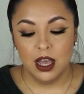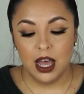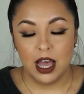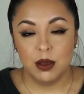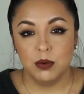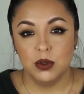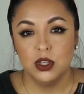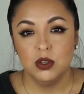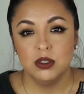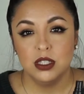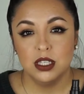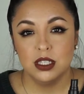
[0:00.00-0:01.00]
I will
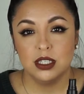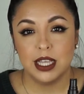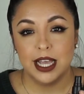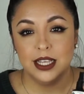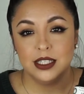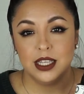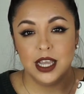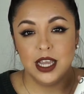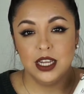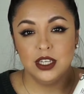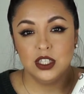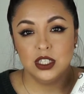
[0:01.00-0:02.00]
use this as
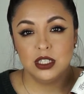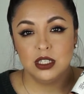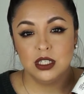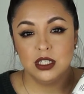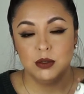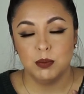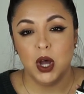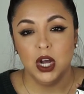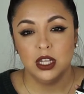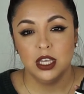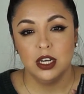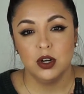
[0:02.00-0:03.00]
a just
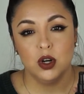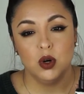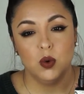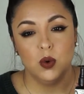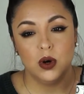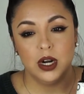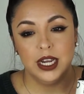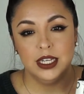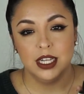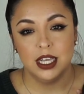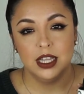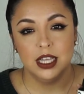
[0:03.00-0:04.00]
spot cleaner or a
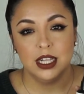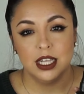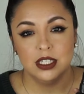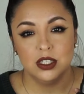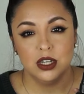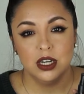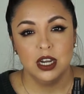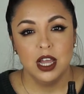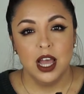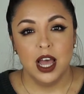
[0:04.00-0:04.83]
daily cleanser.